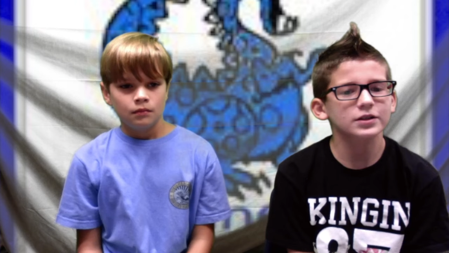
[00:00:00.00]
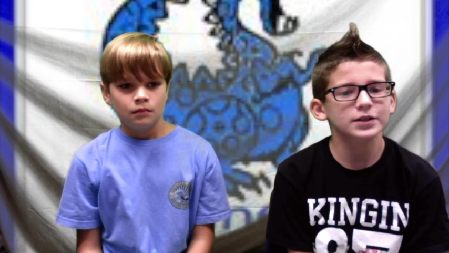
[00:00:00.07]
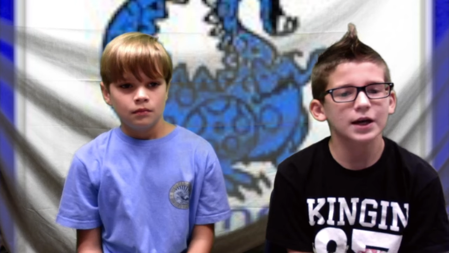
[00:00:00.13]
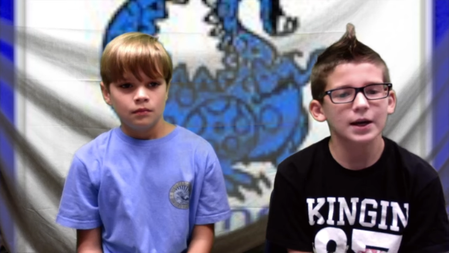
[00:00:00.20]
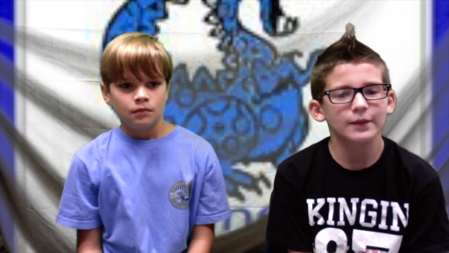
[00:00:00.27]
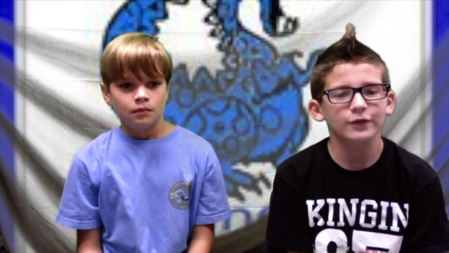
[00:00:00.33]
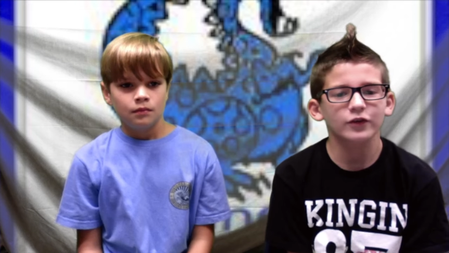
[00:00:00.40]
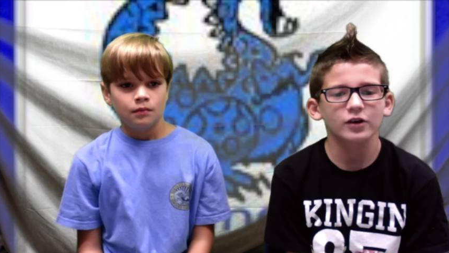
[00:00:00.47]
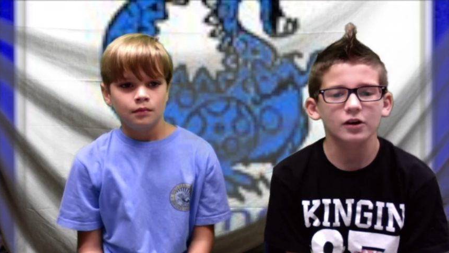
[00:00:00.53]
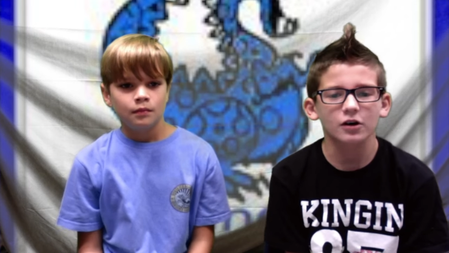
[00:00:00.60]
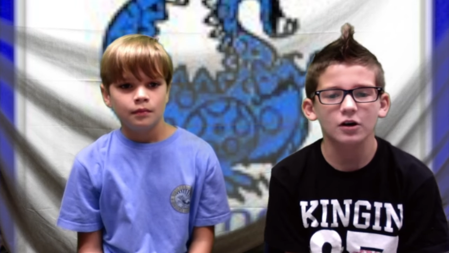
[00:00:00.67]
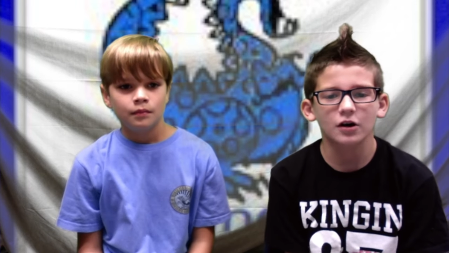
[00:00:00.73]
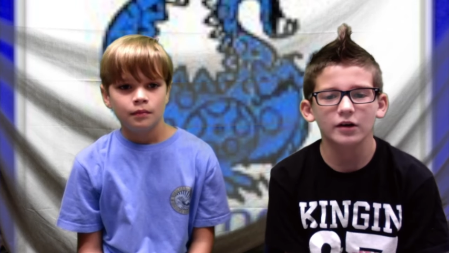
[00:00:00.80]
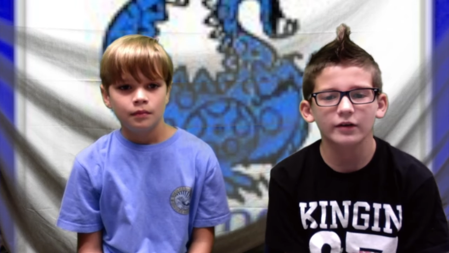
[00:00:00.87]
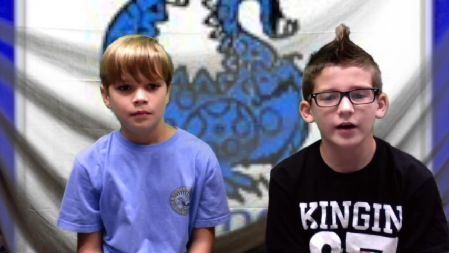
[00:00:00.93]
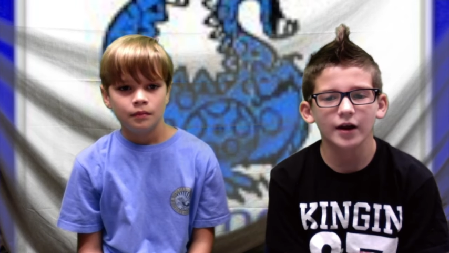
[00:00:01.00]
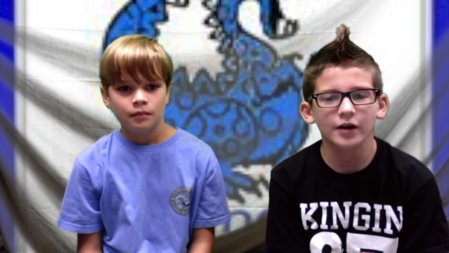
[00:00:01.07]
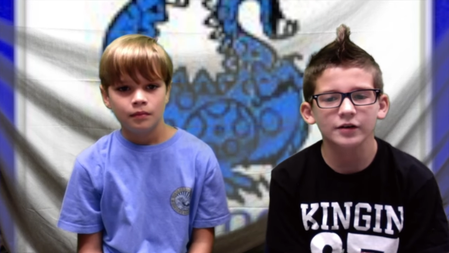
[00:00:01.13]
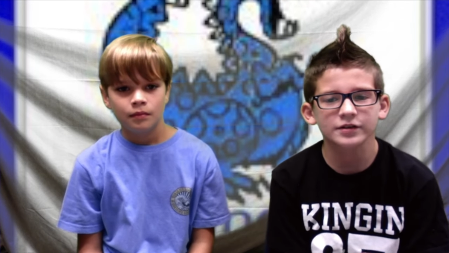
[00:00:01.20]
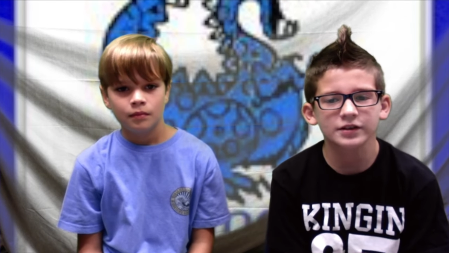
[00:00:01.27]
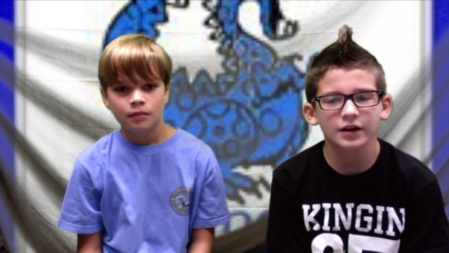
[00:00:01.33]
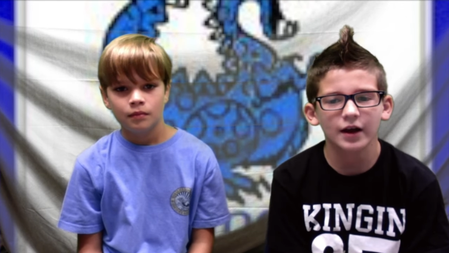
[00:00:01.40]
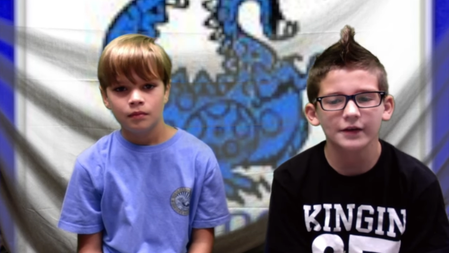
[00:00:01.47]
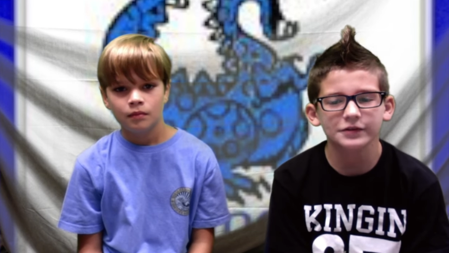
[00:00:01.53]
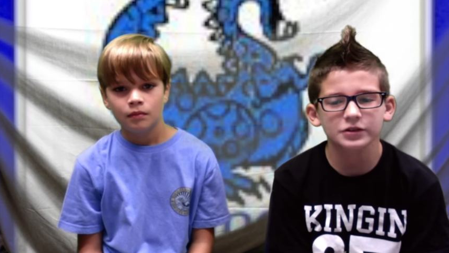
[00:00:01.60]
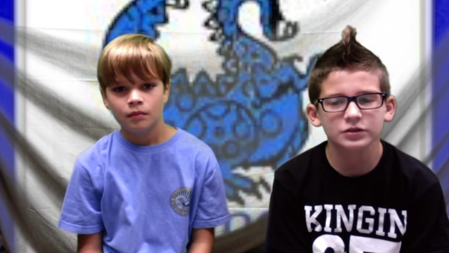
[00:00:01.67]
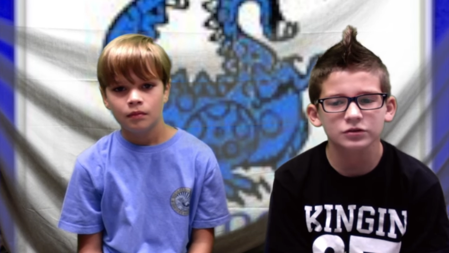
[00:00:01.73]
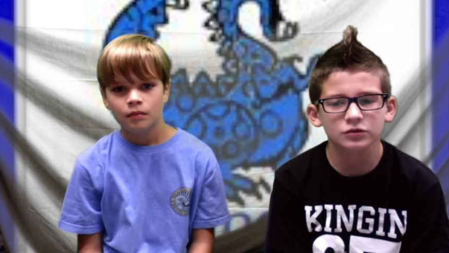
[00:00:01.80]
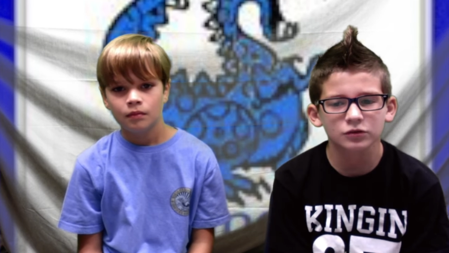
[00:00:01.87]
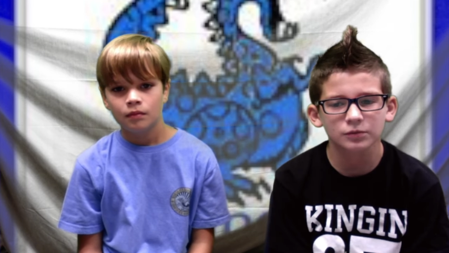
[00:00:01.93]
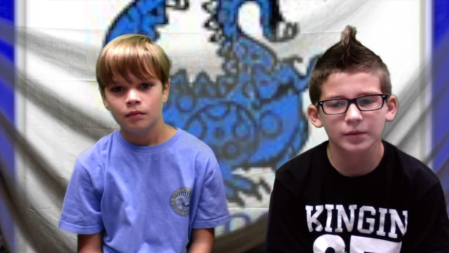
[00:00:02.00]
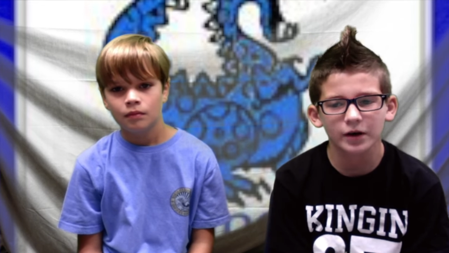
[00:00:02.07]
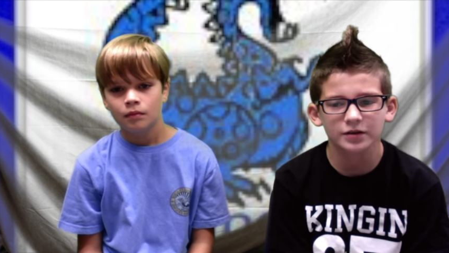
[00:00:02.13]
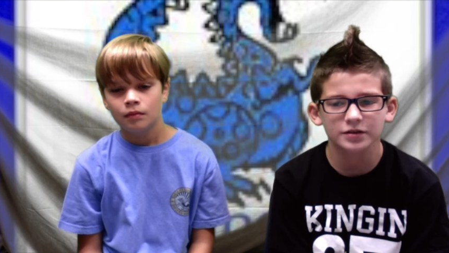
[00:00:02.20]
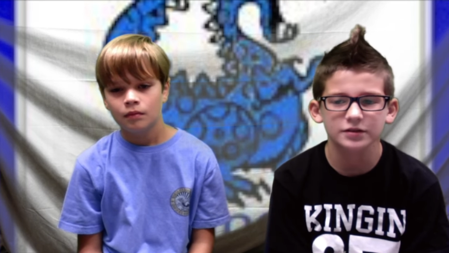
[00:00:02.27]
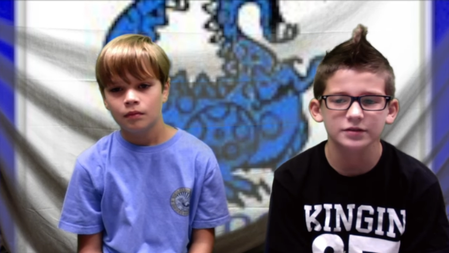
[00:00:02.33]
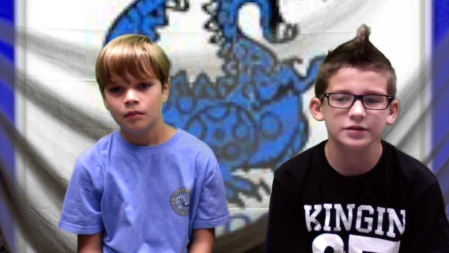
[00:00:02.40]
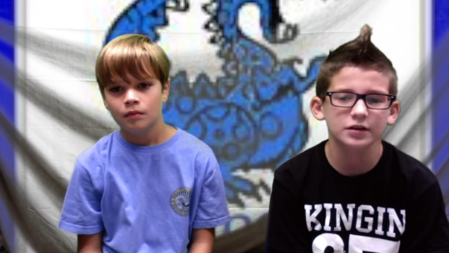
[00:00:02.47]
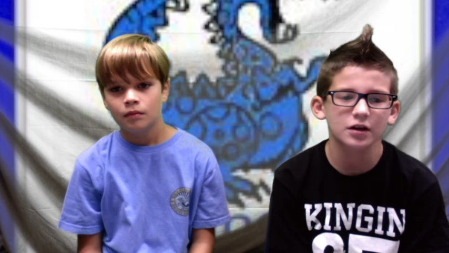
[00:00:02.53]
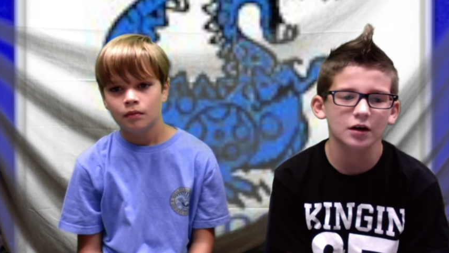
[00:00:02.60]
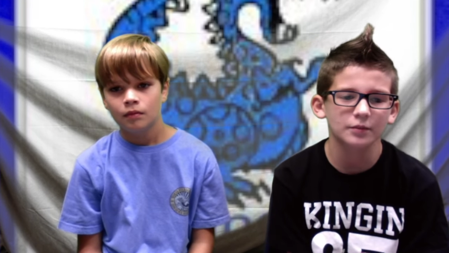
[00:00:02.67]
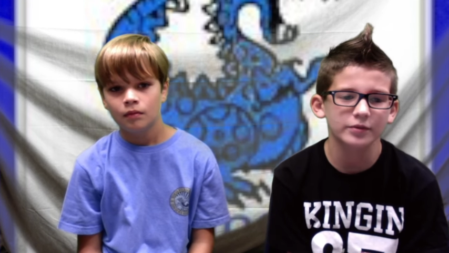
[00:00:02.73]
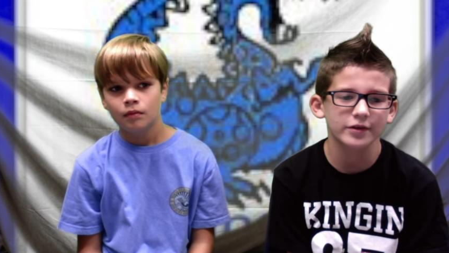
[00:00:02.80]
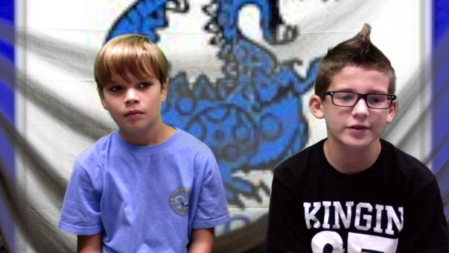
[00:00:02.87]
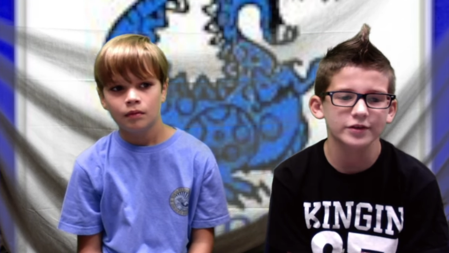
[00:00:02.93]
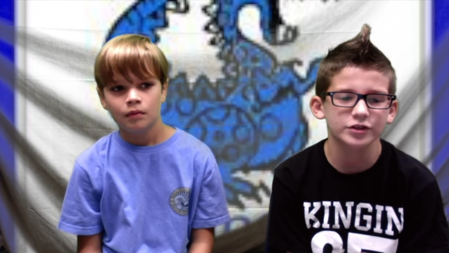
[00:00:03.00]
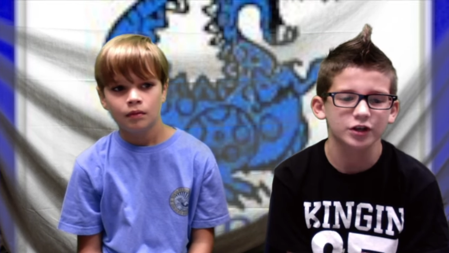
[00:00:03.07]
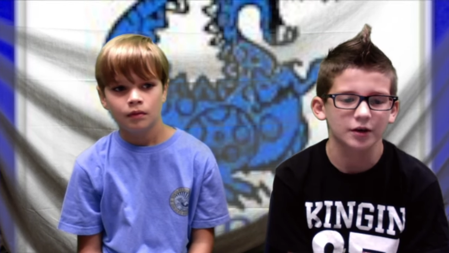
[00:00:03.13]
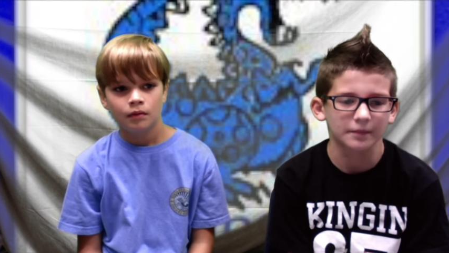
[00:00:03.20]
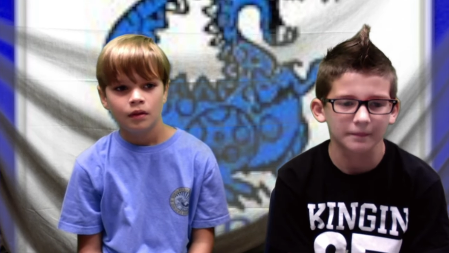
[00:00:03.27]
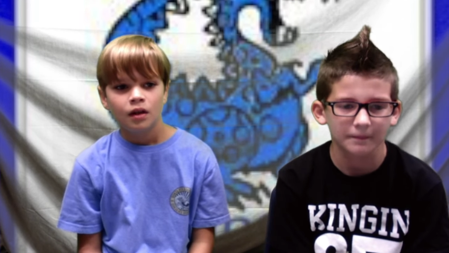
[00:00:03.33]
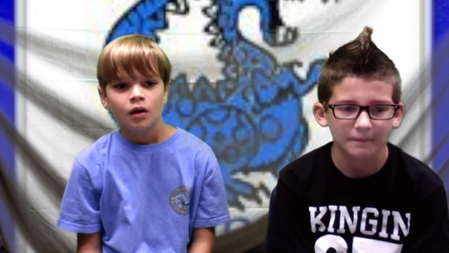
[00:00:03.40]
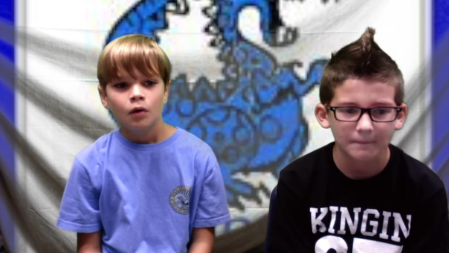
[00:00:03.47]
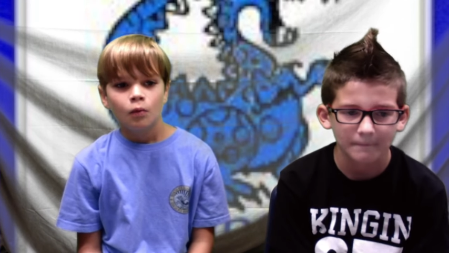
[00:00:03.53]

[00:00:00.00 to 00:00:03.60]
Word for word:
Speaker 1: time for car riders and after school buses to come to the gym.